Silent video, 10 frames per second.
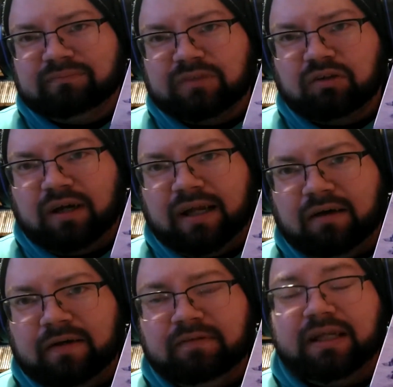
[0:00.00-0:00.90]
great
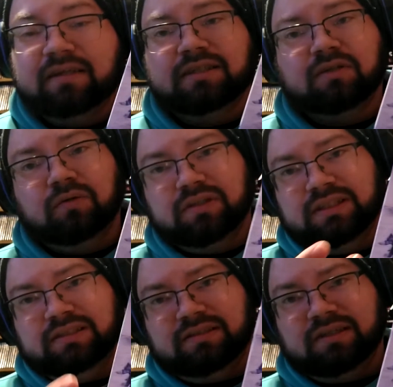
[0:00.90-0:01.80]
out of it. Now, this, of course,
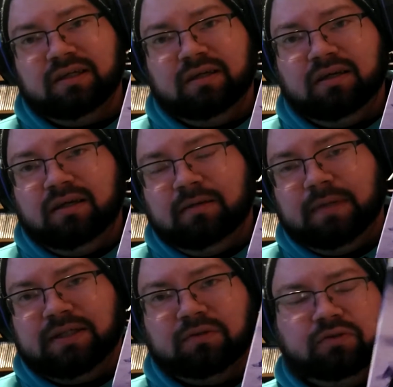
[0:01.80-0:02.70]
is
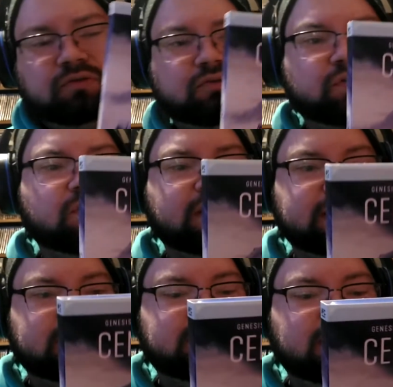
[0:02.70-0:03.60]
based on a true story.
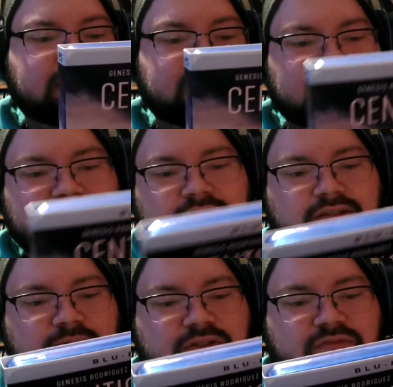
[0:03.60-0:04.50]
It says
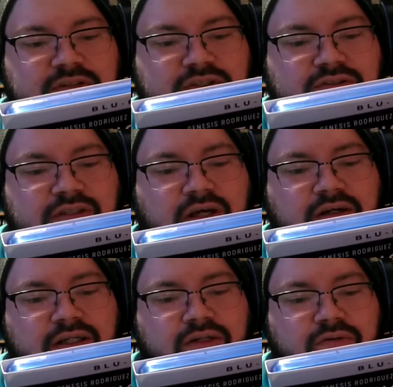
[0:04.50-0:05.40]
special features the
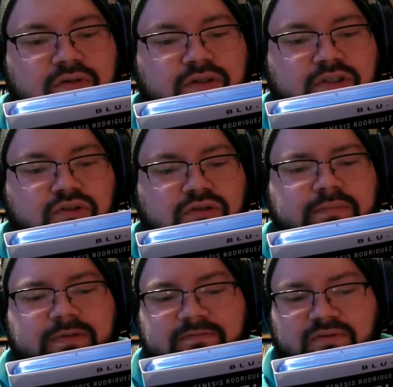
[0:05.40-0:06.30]
audio
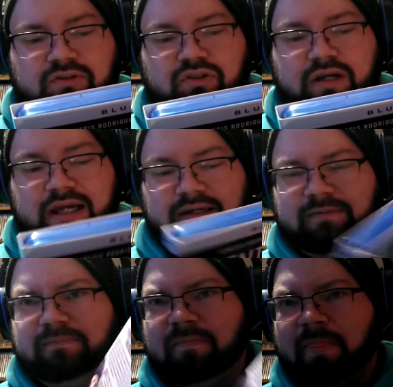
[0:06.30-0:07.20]
descriptive track,
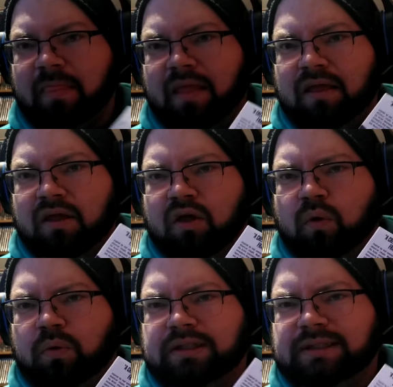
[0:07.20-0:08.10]

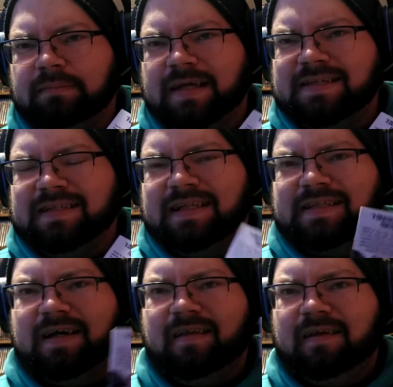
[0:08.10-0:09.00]
which I'm guessing that's
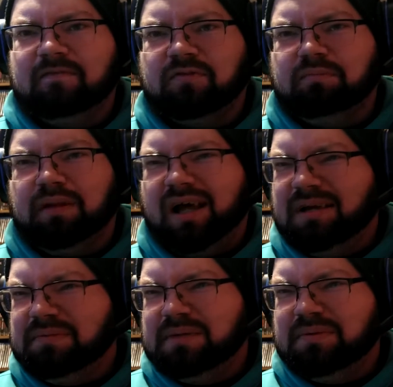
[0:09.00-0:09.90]
kind of like for
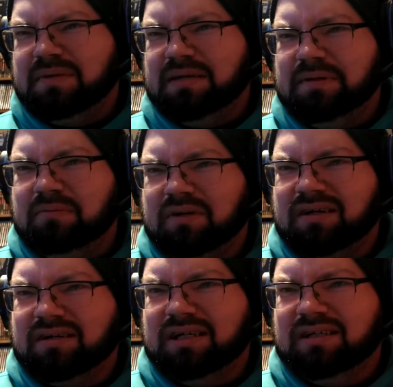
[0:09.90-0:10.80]
blind people, maybe,
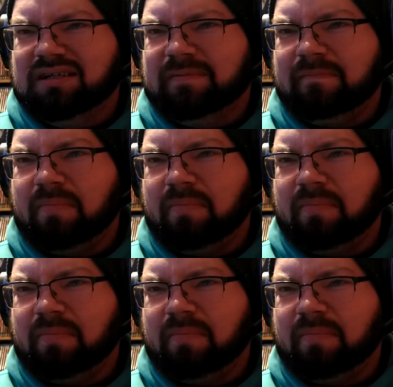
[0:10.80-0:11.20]
where